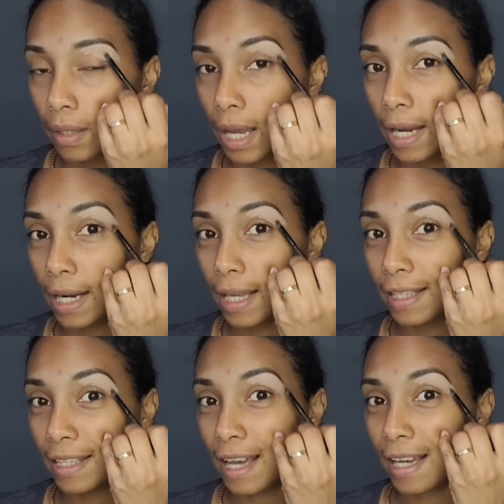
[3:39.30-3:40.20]
I like
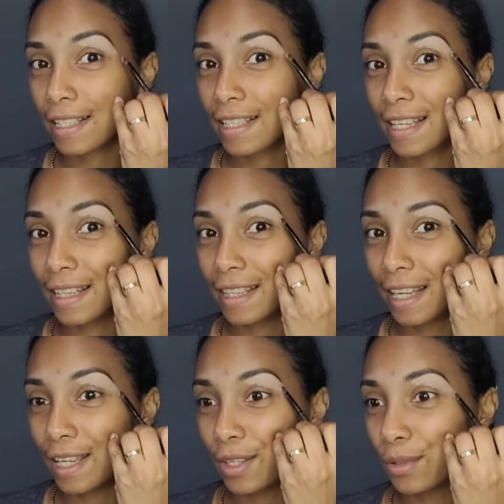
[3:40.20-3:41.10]
the accent.
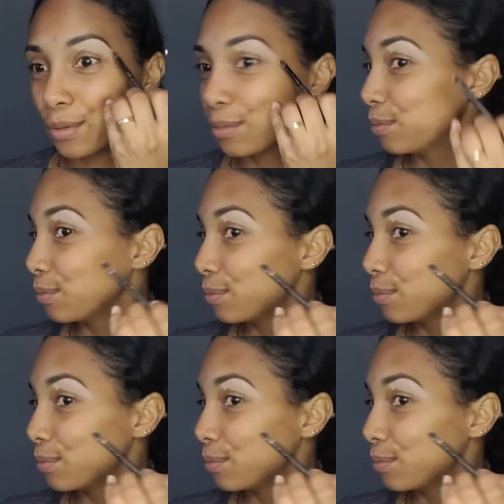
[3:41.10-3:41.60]
Thank you.